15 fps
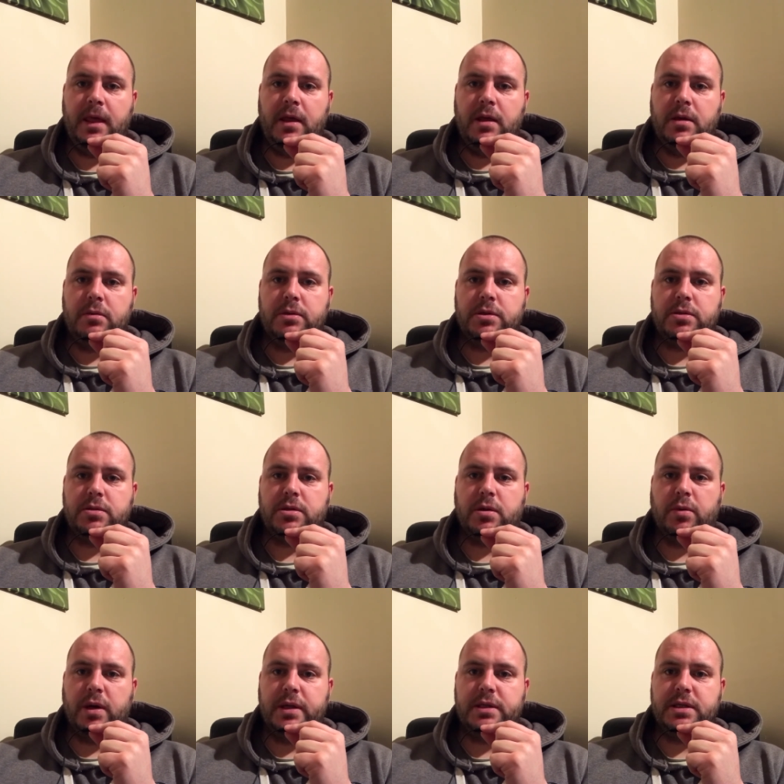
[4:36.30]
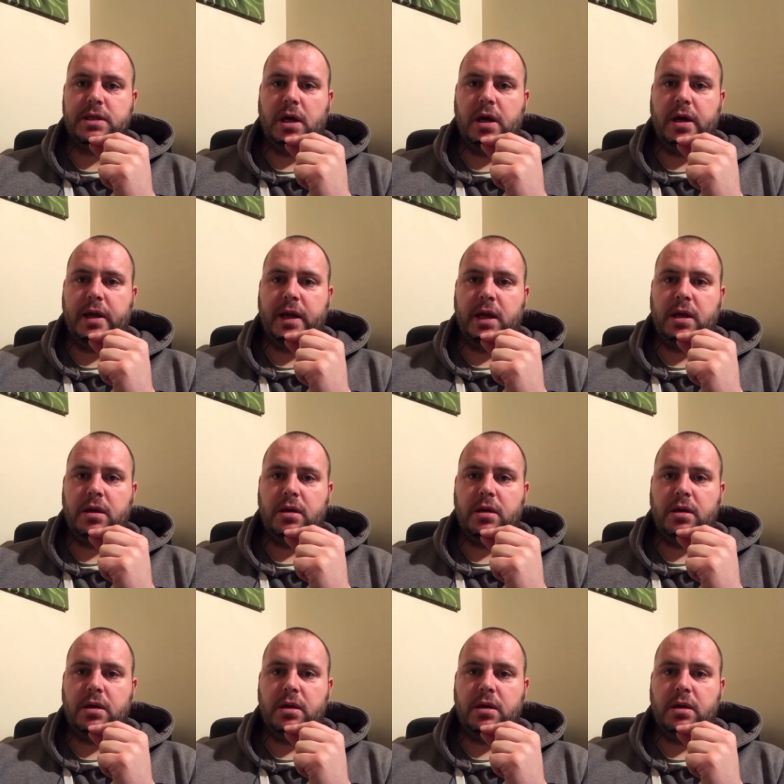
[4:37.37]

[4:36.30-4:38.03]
which was quite disheartening.